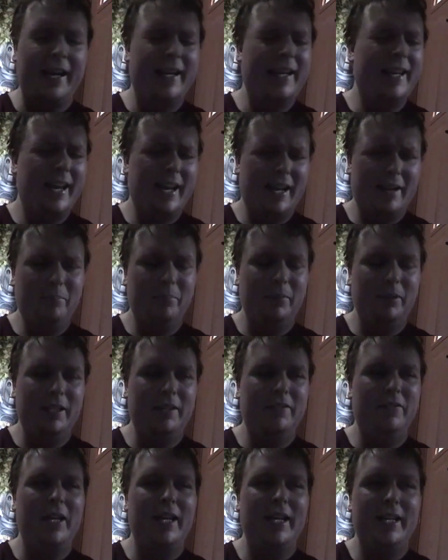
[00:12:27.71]
I can't
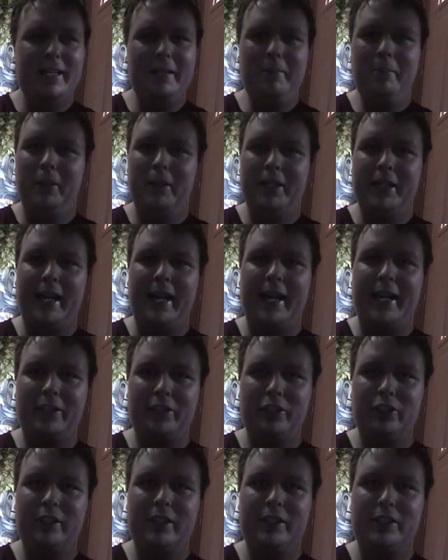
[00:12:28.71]
believe anybody
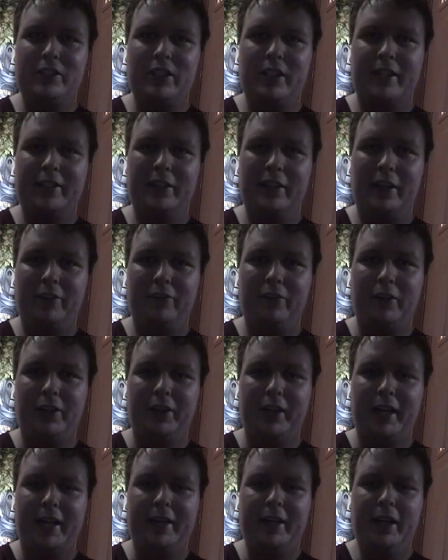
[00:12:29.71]
actually signed off
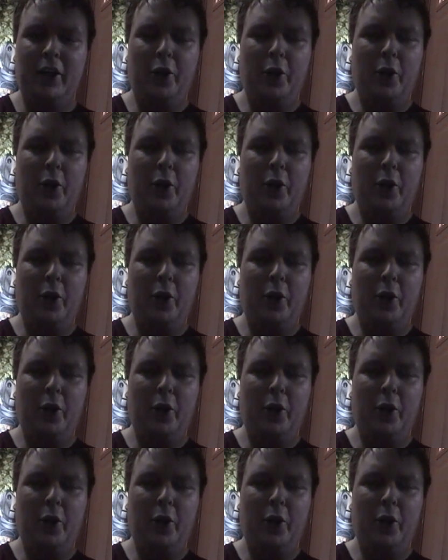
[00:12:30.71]
on that.